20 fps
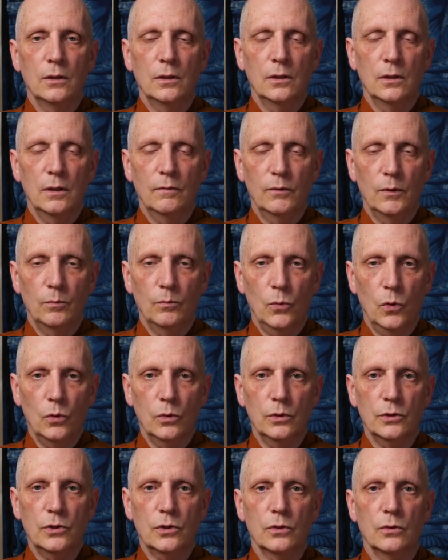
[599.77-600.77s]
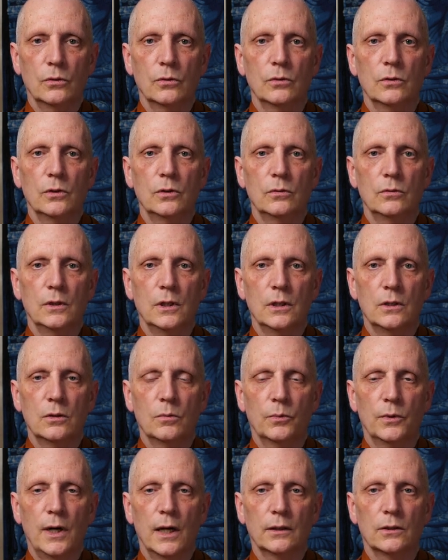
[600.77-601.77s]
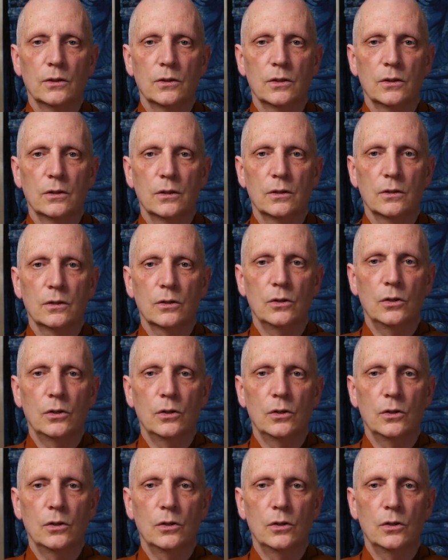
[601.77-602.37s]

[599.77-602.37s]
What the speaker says: even more so, you need to practice this